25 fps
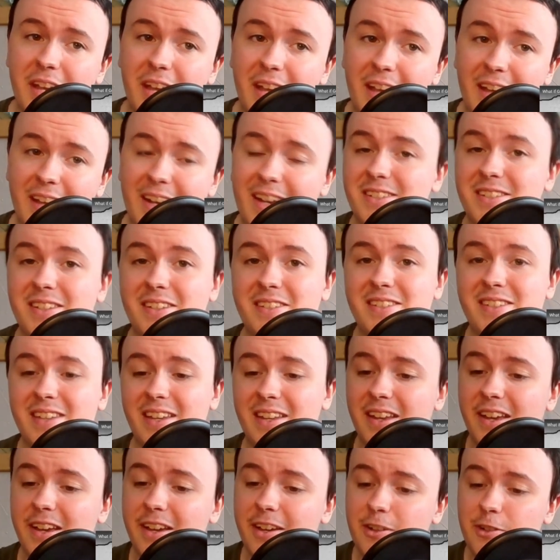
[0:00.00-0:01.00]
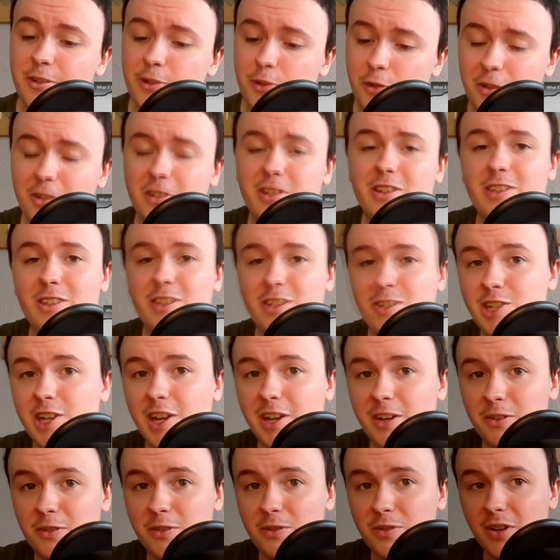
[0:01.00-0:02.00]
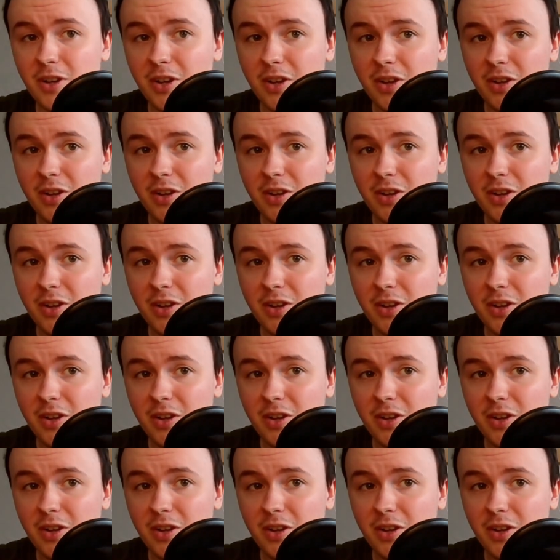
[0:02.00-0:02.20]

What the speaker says: And as they said, crossing the channel